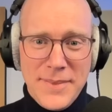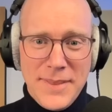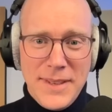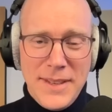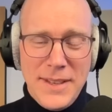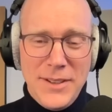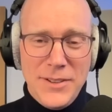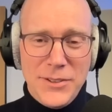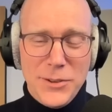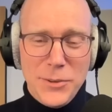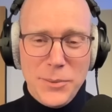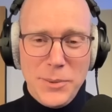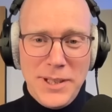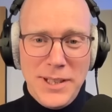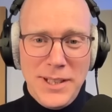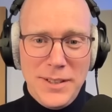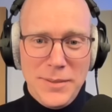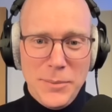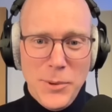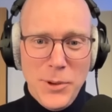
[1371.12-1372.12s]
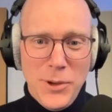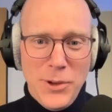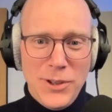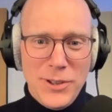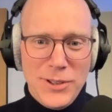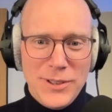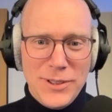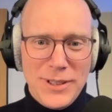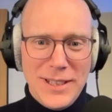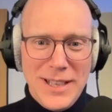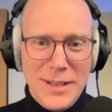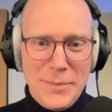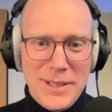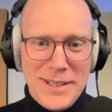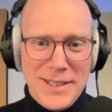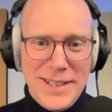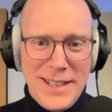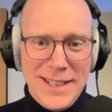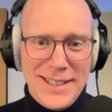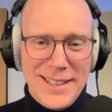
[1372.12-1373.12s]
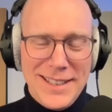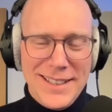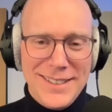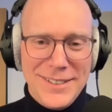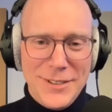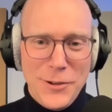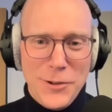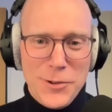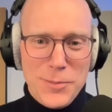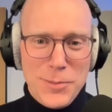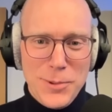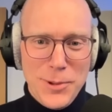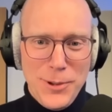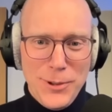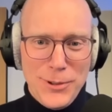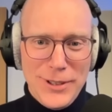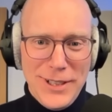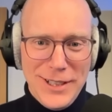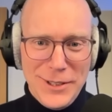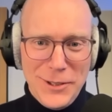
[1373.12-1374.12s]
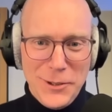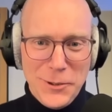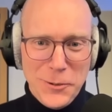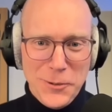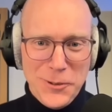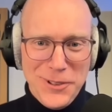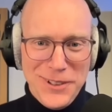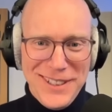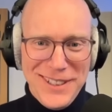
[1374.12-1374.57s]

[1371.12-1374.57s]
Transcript: Yeah, so we need more climate tech entrepreneurs like you.